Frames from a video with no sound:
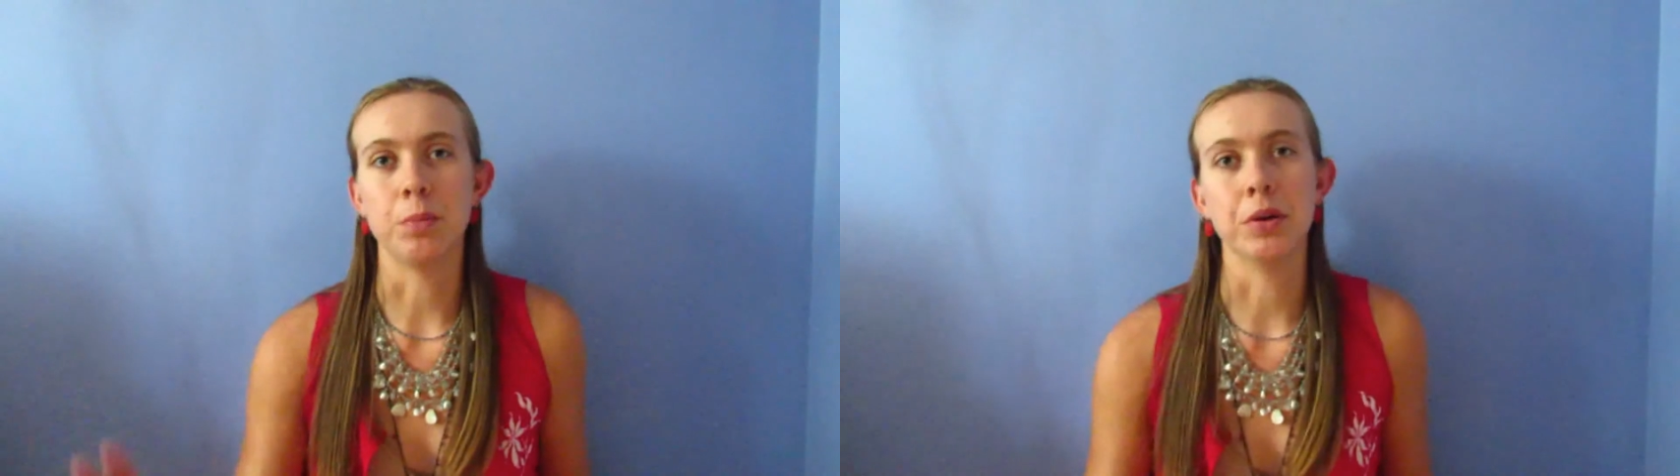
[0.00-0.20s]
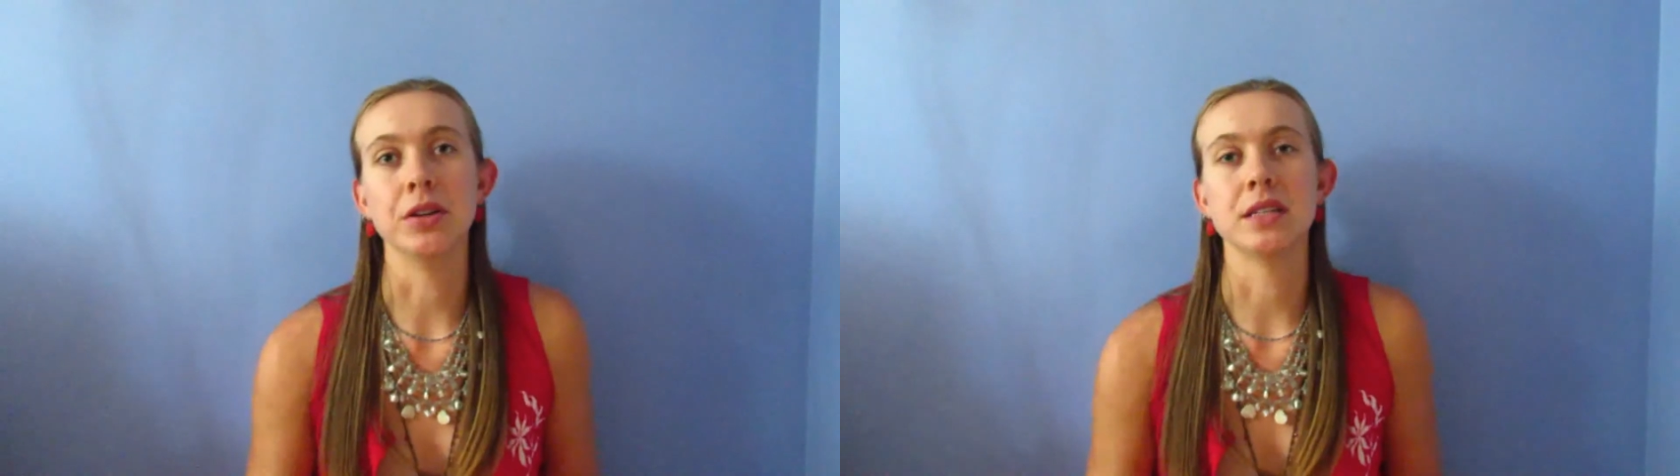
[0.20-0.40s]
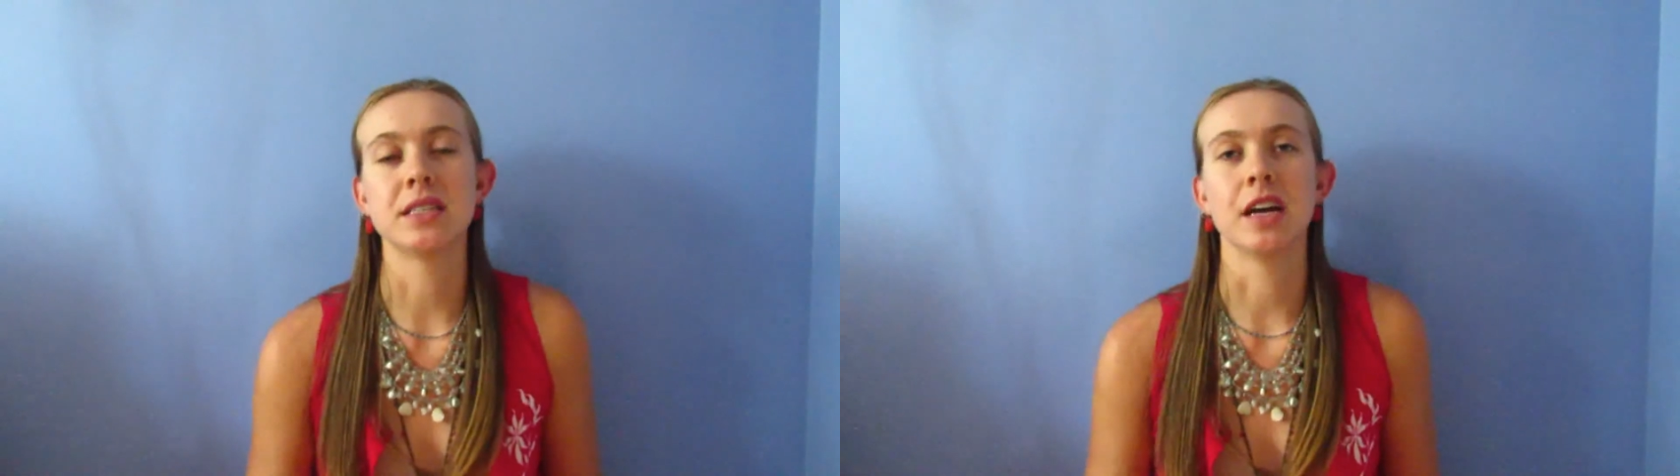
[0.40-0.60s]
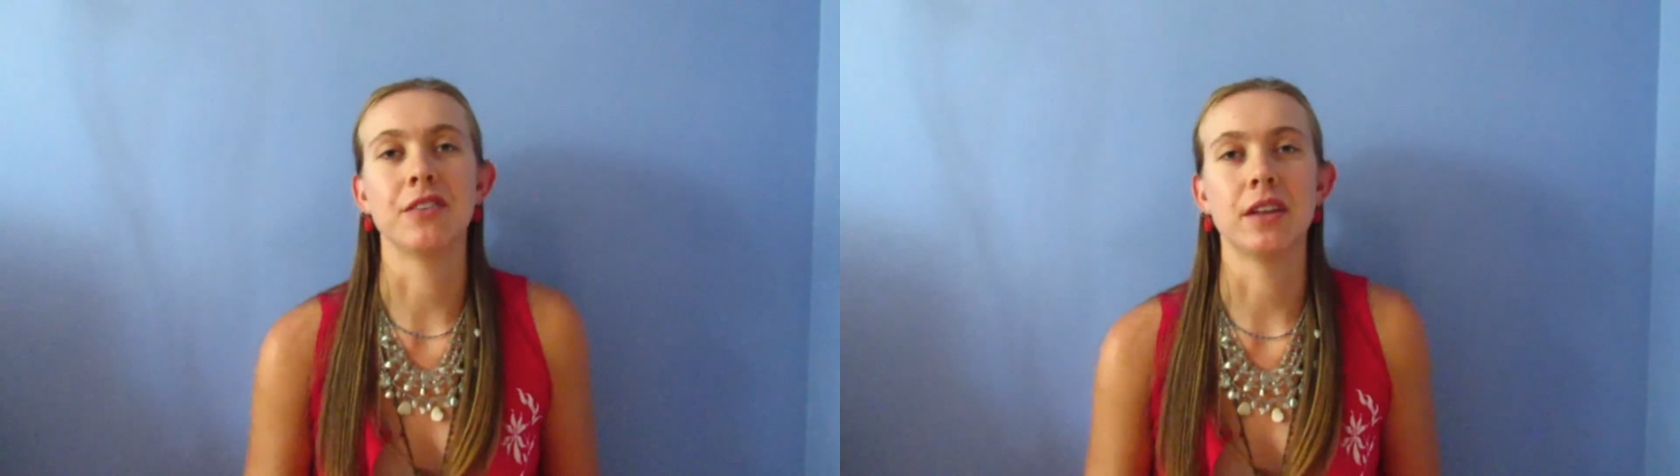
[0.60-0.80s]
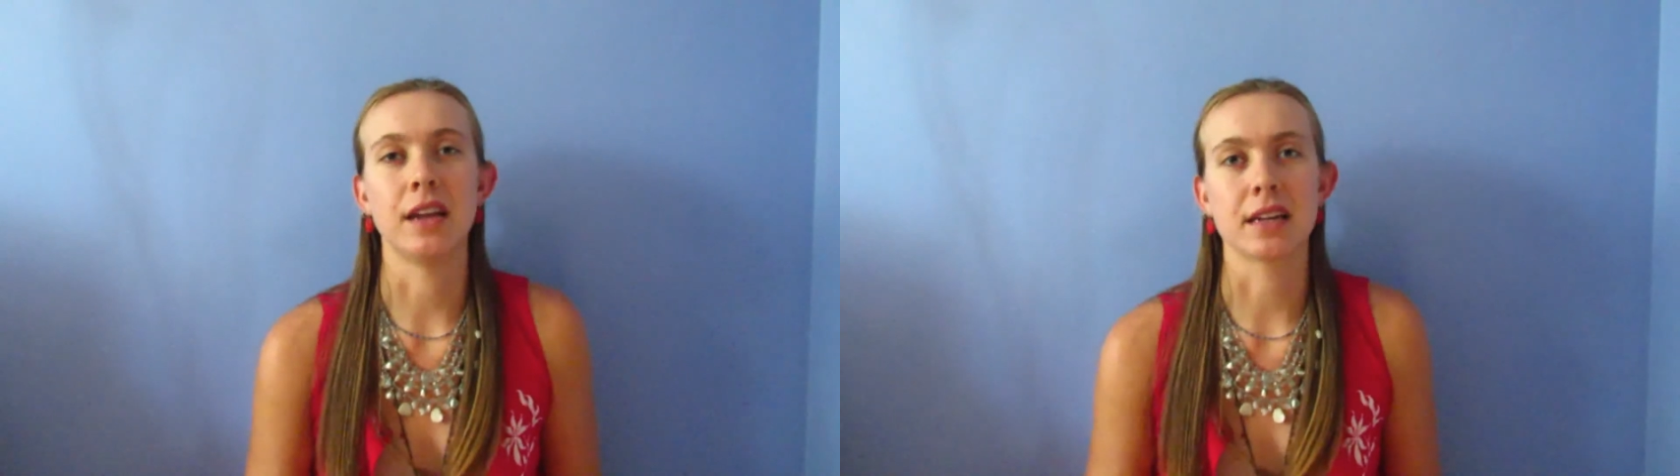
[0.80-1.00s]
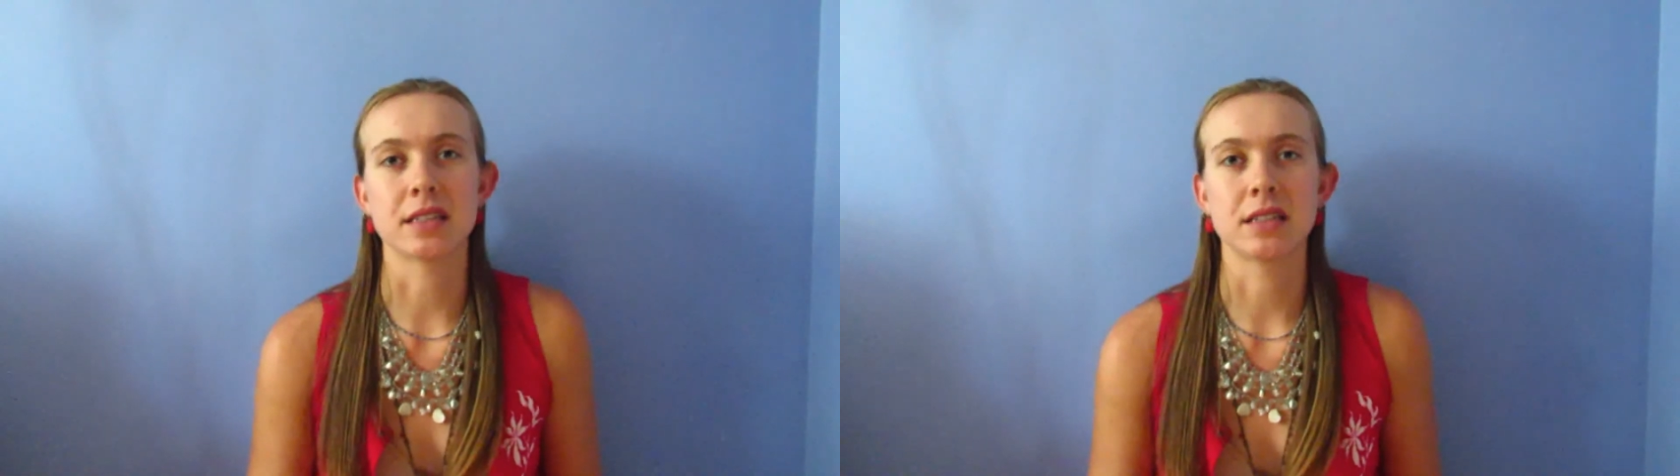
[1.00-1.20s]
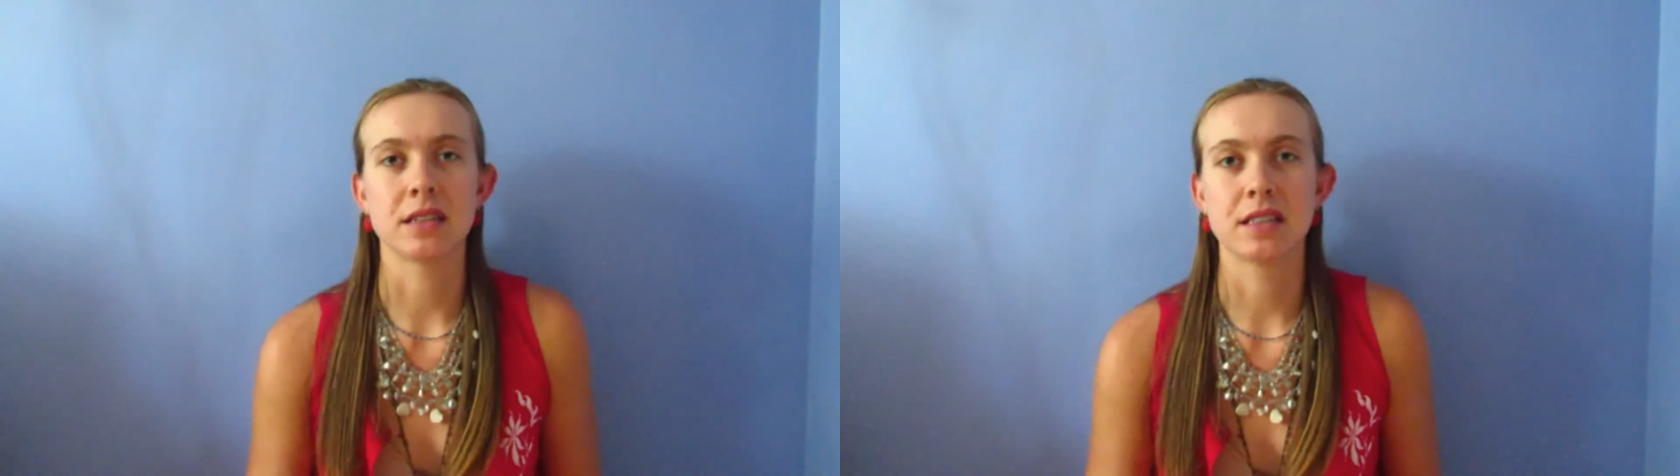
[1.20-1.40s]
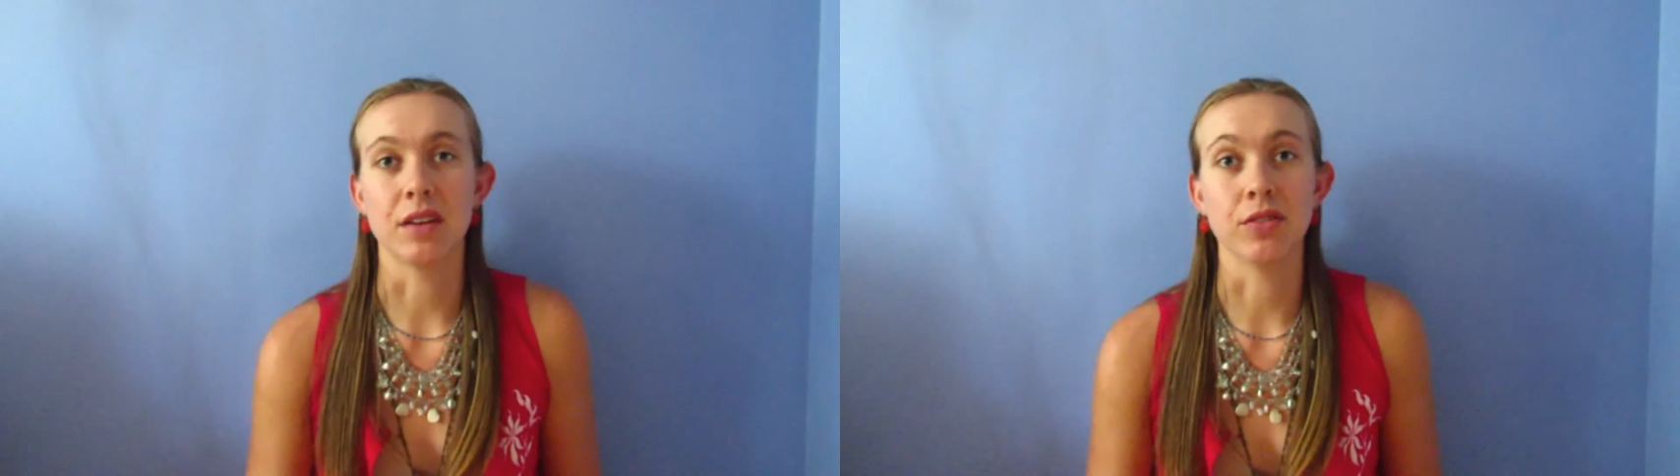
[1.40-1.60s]
build itself in the next
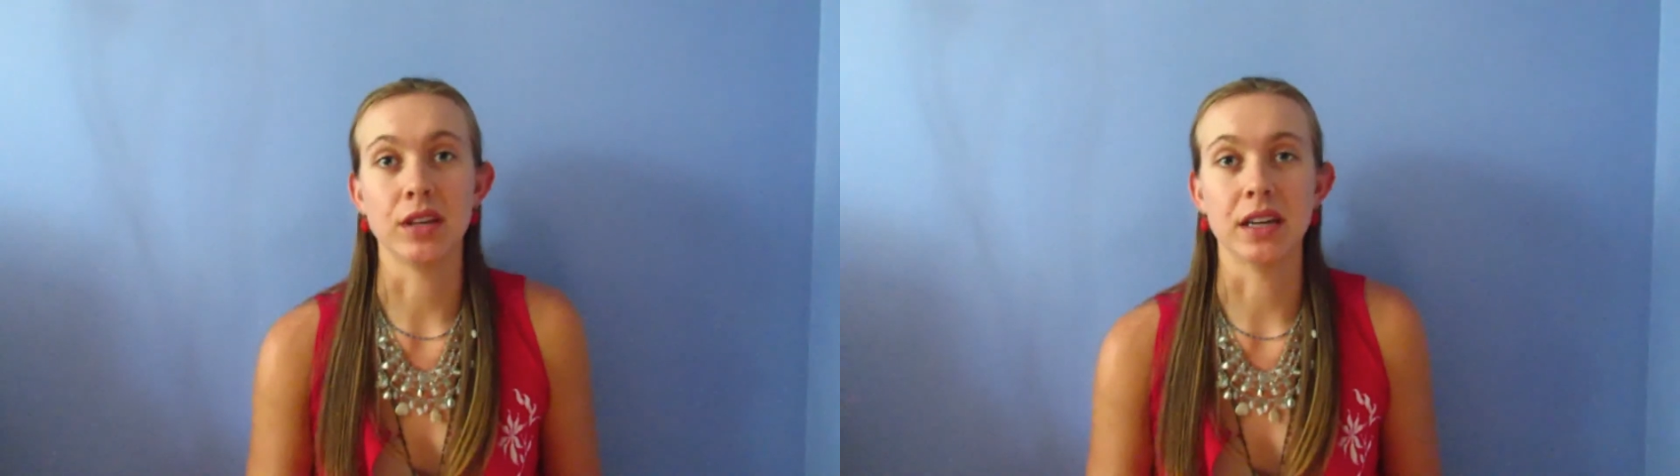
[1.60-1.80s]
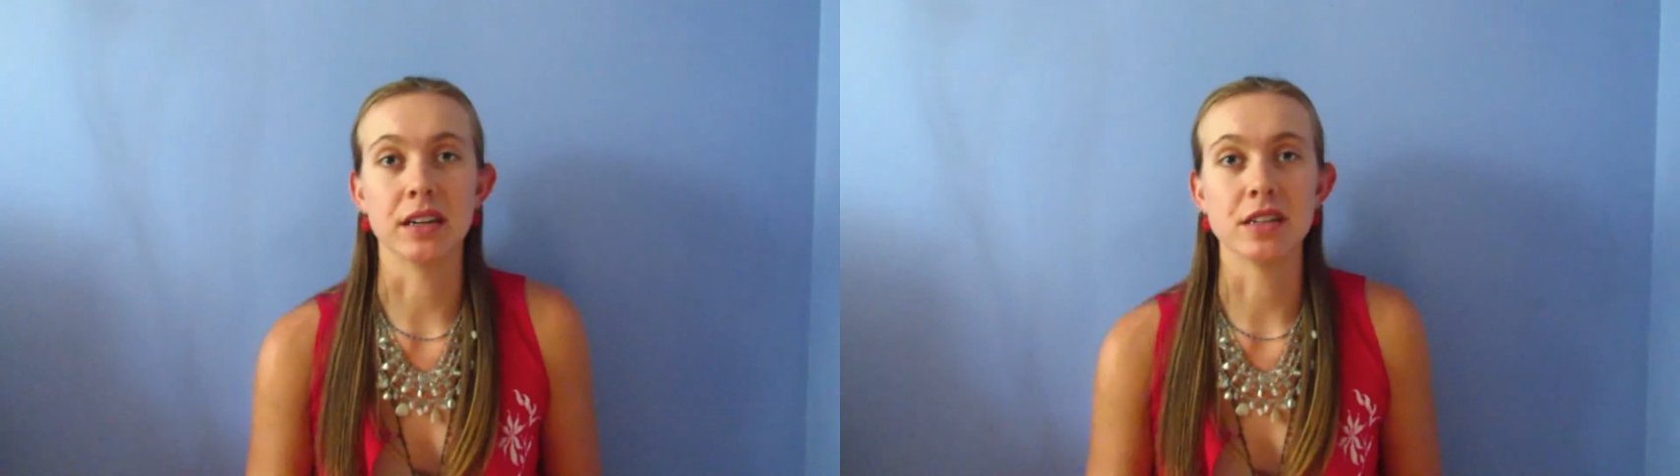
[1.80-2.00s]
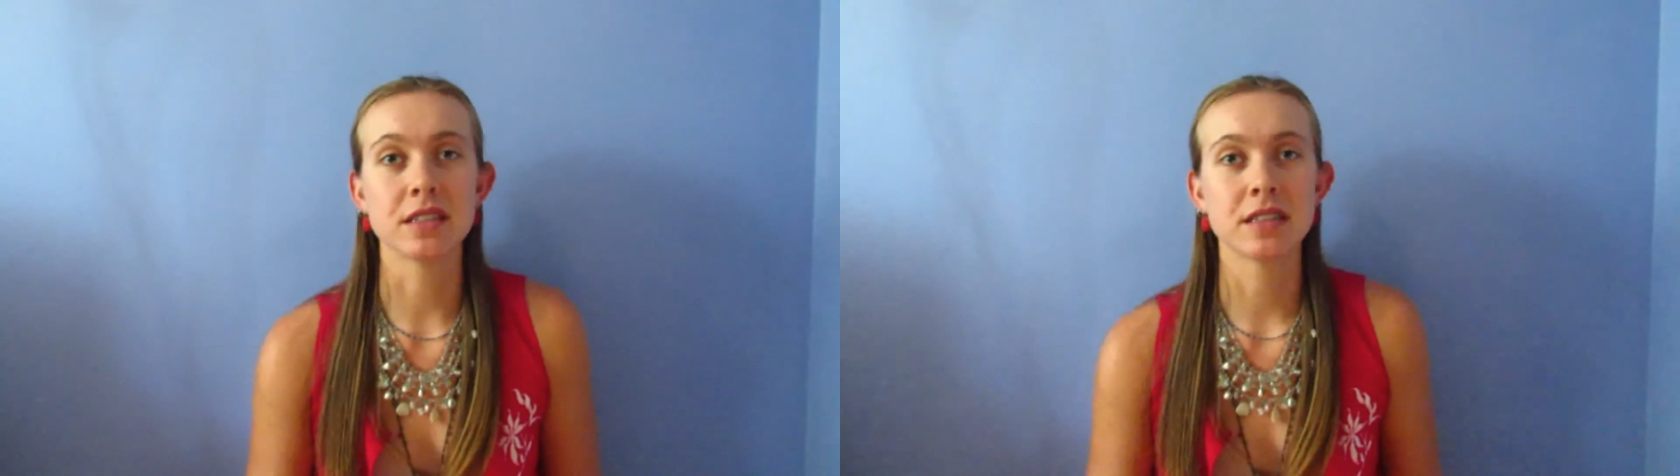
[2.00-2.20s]
several years.